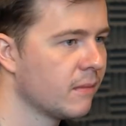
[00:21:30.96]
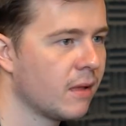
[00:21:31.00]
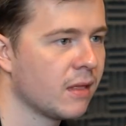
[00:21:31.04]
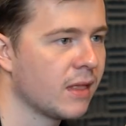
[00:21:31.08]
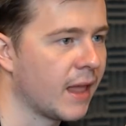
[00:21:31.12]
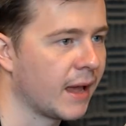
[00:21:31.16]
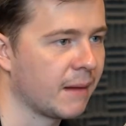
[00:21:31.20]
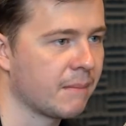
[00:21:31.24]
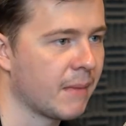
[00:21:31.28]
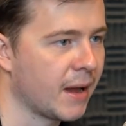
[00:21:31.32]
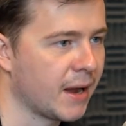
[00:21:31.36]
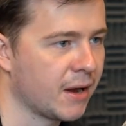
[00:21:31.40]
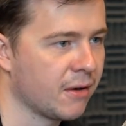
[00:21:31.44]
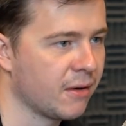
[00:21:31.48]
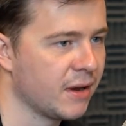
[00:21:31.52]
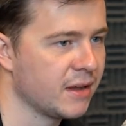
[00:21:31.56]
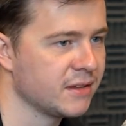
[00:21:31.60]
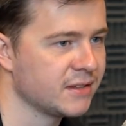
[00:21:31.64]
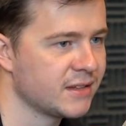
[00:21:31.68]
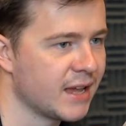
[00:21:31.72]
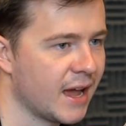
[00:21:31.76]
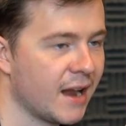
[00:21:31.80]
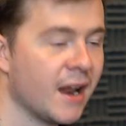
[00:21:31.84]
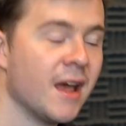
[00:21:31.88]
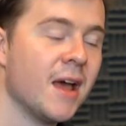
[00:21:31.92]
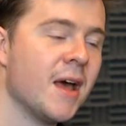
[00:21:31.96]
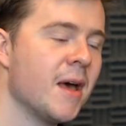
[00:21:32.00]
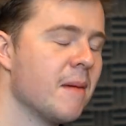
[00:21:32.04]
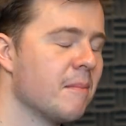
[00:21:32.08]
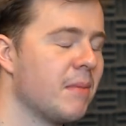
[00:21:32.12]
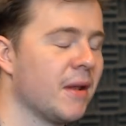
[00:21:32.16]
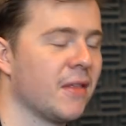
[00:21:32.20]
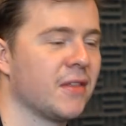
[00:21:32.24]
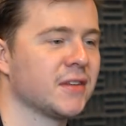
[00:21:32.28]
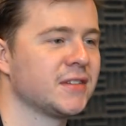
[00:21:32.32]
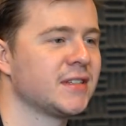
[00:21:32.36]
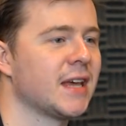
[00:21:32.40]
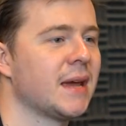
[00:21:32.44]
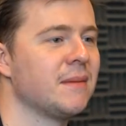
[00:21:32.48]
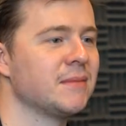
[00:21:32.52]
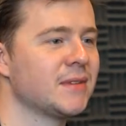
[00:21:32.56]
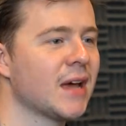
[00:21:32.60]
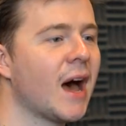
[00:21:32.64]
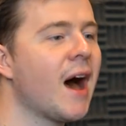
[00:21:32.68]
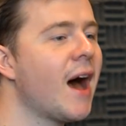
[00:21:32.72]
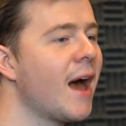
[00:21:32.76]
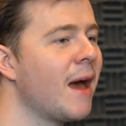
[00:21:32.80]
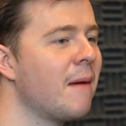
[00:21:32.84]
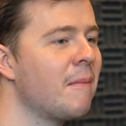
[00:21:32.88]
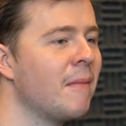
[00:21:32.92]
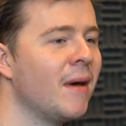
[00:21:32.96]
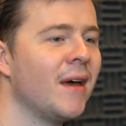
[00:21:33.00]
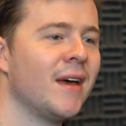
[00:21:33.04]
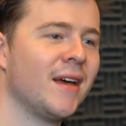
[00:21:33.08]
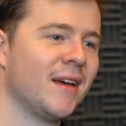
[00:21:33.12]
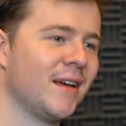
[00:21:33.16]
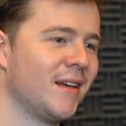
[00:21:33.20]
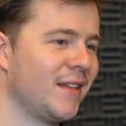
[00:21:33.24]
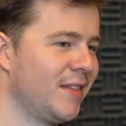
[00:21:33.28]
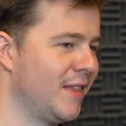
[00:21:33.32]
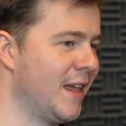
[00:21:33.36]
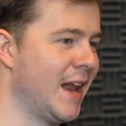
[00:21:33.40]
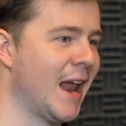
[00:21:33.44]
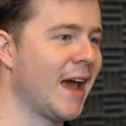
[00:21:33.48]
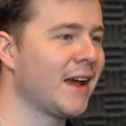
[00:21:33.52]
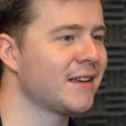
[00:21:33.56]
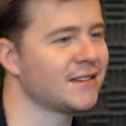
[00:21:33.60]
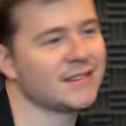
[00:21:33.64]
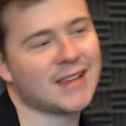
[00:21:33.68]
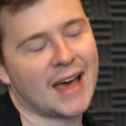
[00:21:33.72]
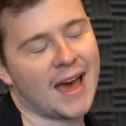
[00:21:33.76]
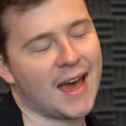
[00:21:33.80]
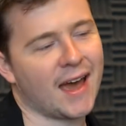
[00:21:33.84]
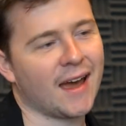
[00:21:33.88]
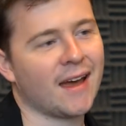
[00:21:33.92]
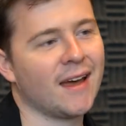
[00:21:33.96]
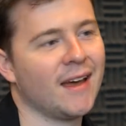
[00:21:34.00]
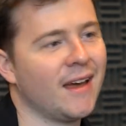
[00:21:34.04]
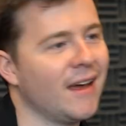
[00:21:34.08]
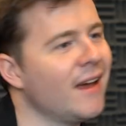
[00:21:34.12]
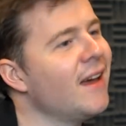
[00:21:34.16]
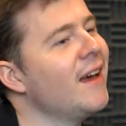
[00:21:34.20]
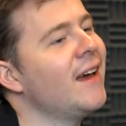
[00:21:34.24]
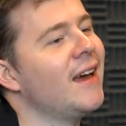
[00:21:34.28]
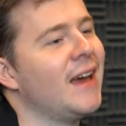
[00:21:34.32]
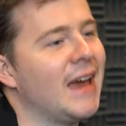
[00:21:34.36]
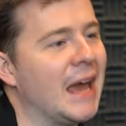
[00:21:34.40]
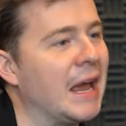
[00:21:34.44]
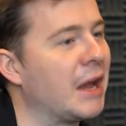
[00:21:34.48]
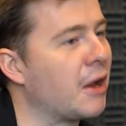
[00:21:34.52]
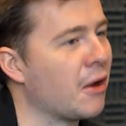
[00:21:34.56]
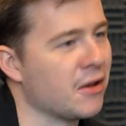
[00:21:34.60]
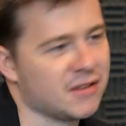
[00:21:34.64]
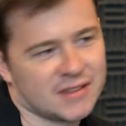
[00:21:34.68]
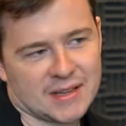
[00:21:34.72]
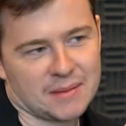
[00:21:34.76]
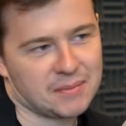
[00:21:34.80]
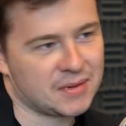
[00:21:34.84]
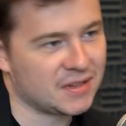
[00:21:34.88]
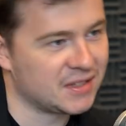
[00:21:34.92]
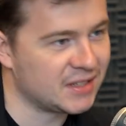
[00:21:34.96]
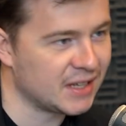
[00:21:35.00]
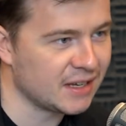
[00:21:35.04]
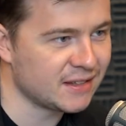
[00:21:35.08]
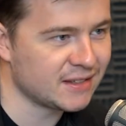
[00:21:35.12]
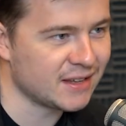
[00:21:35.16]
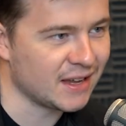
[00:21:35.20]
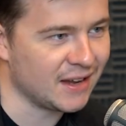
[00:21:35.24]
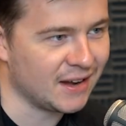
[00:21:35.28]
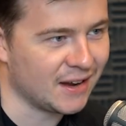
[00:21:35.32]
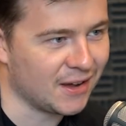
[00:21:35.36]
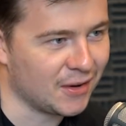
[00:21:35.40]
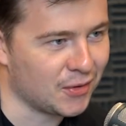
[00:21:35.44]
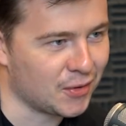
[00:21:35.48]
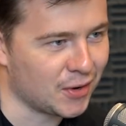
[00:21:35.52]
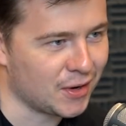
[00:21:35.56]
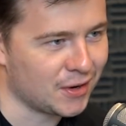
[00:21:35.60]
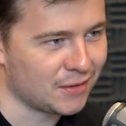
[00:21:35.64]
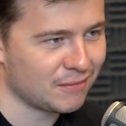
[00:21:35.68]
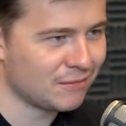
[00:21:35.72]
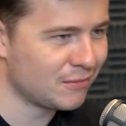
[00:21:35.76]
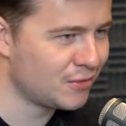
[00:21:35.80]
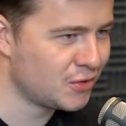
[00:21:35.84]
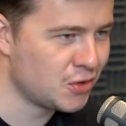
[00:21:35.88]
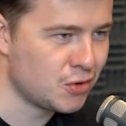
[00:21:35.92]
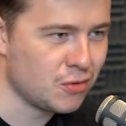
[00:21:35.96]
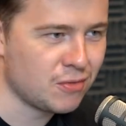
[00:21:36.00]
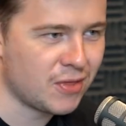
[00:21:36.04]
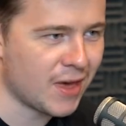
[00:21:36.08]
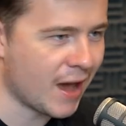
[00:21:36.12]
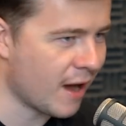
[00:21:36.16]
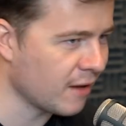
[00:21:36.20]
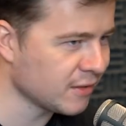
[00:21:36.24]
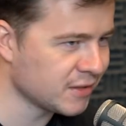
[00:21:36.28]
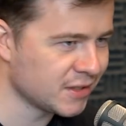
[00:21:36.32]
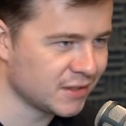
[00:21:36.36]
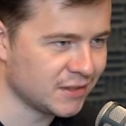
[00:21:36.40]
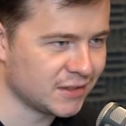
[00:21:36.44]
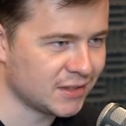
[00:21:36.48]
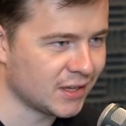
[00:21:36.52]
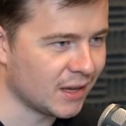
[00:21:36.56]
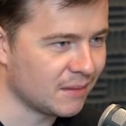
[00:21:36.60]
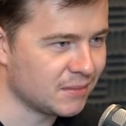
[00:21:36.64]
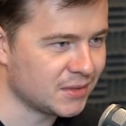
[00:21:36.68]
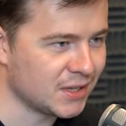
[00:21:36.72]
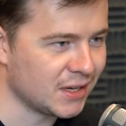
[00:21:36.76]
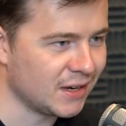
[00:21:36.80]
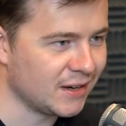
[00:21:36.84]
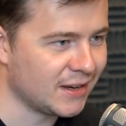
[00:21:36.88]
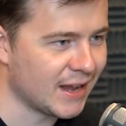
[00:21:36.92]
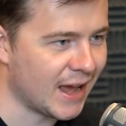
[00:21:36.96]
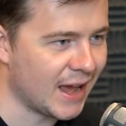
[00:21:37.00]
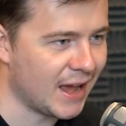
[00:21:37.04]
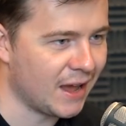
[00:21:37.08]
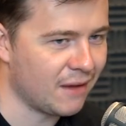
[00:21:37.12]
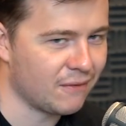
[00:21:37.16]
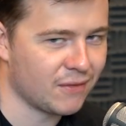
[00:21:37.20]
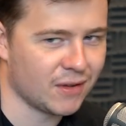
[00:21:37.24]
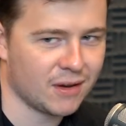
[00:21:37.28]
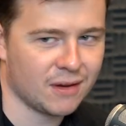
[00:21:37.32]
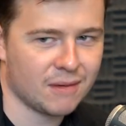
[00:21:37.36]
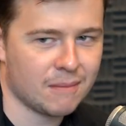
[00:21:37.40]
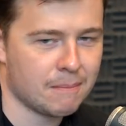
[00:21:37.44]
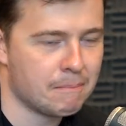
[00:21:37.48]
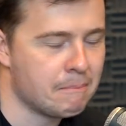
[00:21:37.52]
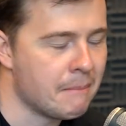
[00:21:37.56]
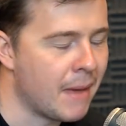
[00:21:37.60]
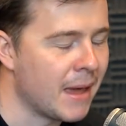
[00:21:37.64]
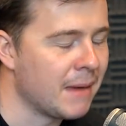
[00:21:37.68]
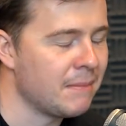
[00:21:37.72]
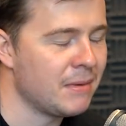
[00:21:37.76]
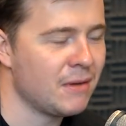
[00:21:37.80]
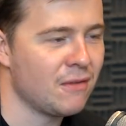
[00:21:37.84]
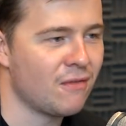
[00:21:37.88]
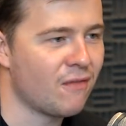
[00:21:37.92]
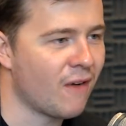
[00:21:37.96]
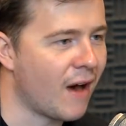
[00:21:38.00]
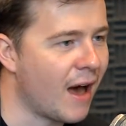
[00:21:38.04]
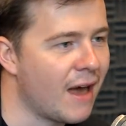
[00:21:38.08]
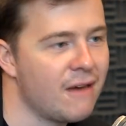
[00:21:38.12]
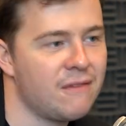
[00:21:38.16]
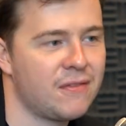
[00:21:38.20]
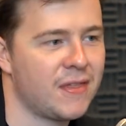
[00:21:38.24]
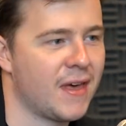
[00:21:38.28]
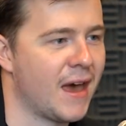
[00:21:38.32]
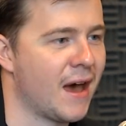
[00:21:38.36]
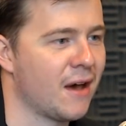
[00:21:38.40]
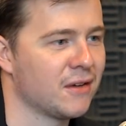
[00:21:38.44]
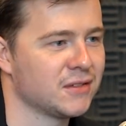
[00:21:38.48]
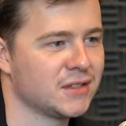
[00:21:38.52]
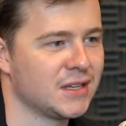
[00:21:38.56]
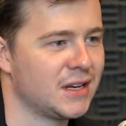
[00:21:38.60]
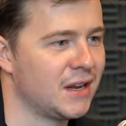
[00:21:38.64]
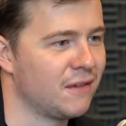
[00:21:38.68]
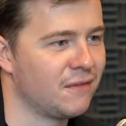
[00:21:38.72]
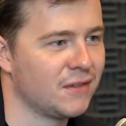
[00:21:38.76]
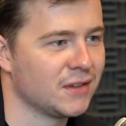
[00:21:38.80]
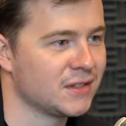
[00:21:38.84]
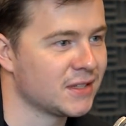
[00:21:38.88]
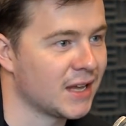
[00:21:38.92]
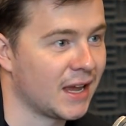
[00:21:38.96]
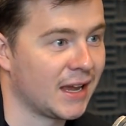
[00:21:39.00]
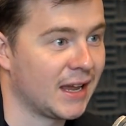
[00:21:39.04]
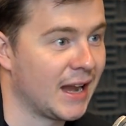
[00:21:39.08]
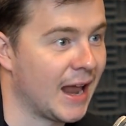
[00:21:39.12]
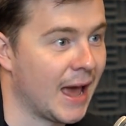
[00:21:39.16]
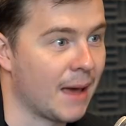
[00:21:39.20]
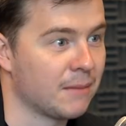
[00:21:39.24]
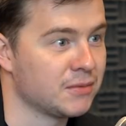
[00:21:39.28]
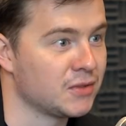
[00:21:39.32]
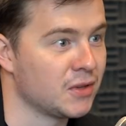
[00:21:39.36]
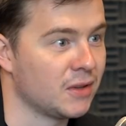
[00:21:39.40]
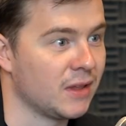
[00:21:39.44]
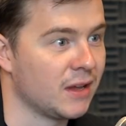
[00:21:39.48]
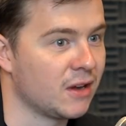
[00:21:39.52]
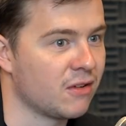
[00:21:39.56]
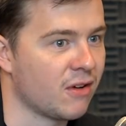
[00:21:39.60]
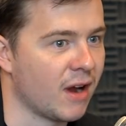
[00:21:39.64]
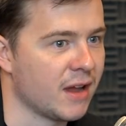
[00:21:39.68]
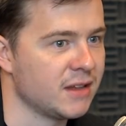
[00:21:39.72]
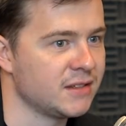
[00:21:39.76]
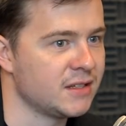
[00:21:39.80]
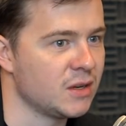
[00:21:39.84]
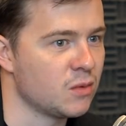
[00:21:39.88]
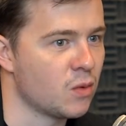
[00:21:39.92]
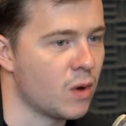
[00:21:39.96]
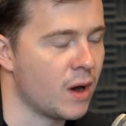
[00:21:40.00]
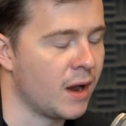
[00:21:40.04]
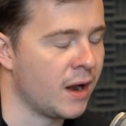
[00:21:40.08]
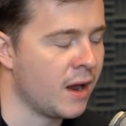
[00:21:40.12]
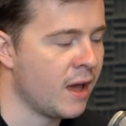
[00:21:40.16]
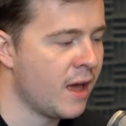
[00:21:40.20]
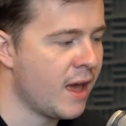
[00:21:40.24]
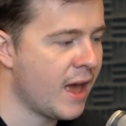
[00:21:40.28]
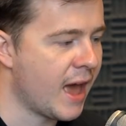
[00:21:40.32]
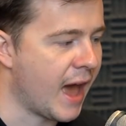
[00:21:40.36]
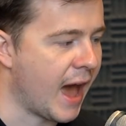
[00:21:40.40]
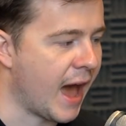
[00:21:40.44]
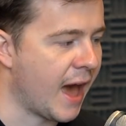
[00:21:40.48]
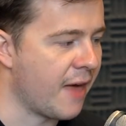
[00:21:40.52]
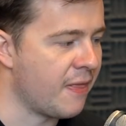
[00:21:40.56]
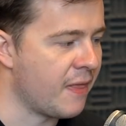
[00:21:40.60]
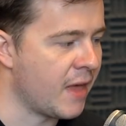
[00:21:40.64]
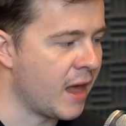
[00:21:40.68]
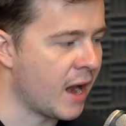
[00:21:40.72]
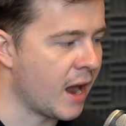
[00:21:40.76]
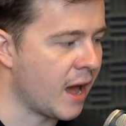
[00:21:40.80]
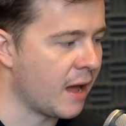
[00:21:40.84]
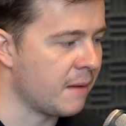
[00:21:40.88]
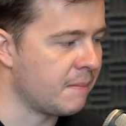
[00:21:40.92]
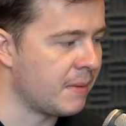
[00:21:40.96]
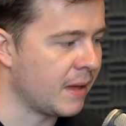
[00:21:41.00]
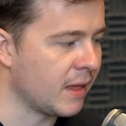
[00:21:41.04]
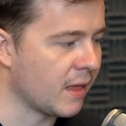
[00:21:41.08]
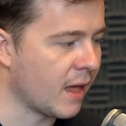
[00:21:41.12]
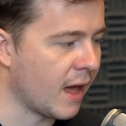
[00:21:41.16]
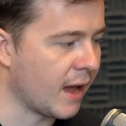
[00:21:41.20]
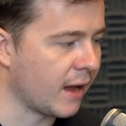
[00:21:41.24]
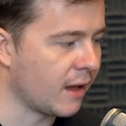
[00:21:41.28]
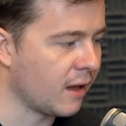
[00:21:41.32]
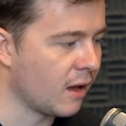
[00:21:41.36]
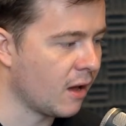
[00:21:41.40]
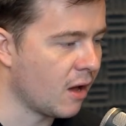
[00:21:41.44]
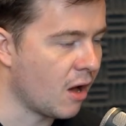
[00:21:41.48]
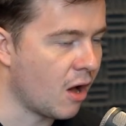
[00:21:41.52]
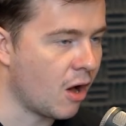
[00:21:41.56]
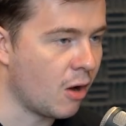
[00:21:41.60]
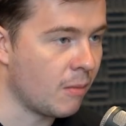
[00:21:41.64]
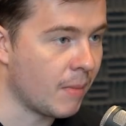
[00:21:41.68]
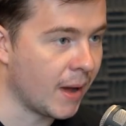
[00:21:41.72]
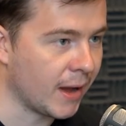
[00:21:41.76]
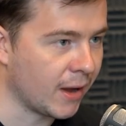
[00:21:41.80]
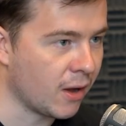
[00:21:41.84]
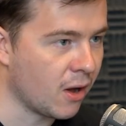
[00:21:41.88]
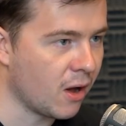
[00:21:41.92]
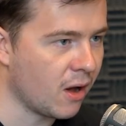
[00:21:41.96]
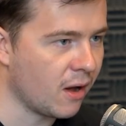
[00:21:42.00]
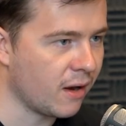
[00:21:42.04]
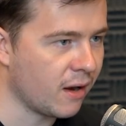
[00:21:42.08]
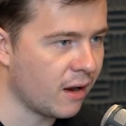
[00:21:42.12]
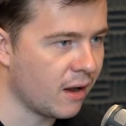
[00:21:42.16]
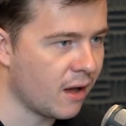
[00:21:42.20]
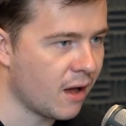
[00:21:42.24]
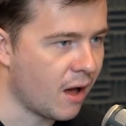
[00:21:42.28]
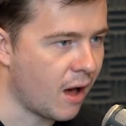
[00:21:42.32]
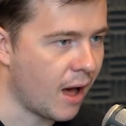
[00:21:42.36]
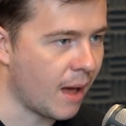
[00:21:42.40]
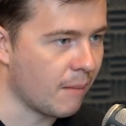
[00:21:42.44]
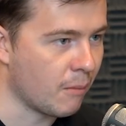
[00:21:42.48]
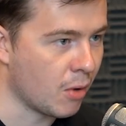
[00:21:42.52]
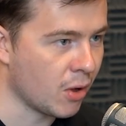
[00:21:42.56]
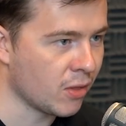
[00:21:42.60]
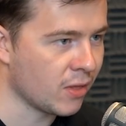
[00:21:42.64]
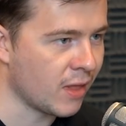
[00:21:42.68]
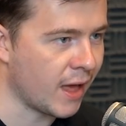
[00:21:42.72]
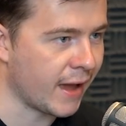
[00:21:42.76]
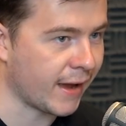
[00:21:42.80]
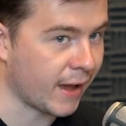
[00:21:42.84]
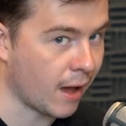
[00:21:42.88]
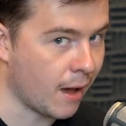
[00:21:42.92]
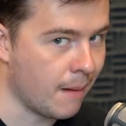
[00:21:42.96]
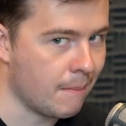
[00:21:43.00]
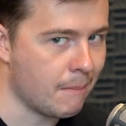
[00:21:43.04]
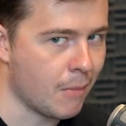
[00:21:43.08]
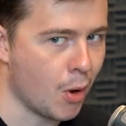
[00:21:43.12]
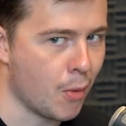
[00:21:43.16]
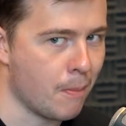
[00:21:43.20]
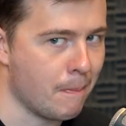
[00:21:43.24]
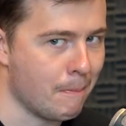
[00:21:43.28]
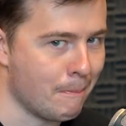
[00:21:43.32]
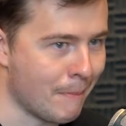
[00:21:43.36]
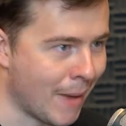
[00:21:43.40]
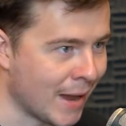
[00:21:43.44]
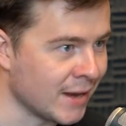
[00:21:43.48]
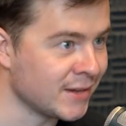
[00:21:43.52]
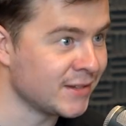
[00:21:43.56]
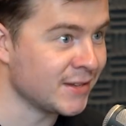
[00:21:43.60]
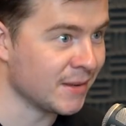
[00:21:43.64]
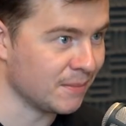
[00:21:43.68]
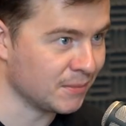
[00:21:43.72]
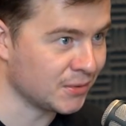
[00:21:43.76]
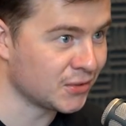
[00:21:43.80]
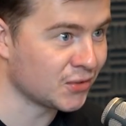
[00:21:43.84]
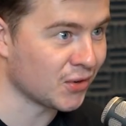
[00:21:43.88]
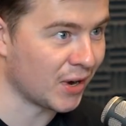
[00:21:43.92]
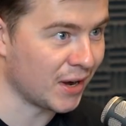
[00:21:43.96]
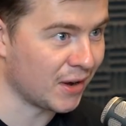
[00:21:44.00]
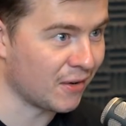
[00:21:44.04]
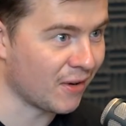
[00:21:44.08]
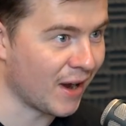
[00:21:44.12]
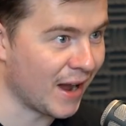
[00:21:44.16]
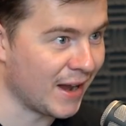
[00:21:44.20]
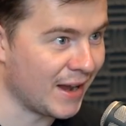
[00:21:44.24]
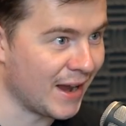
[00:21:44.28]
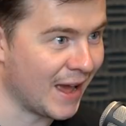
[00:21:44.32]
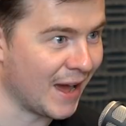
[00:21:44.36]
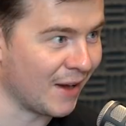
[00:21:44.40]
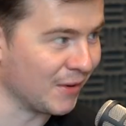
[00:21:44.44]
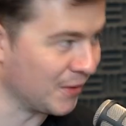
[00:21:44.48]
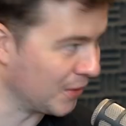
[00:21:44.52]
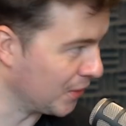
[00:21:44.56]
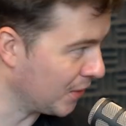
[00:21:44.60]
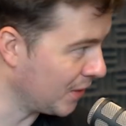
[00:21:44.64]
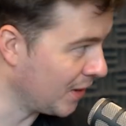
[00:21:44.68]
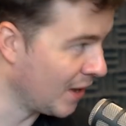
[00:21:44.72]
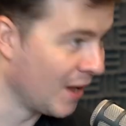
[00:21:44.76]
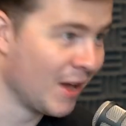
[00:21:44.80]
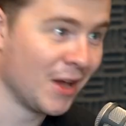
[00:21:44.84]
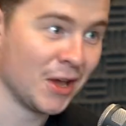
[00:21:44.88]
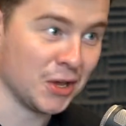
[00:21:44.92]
Like my career is dead. But at the same time, the next day, it goes up to 1,600, 2,000 subs in a day even, maybe 5,000 if it's like an absolutely crazy one. And then I'd be like, oh my God, I'm on like a momentum streak right now, dude.